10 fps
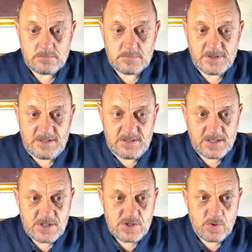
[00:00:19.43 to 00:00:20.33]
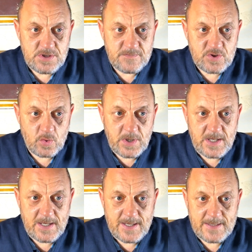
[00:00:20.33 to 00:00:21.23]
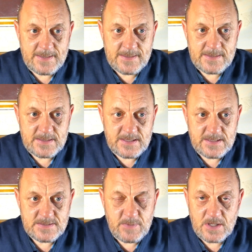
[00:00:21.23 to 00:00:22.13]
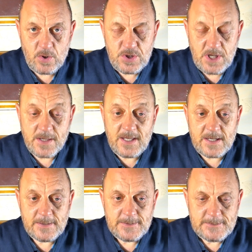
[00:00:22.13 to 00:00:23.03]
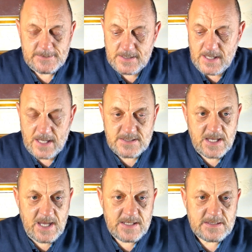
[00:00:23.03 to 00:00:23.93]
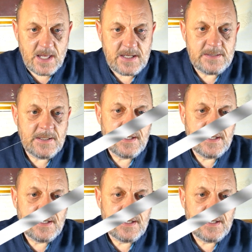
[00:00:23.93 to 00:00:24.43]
the exclusive story in today's Mail on Sunday has the headline,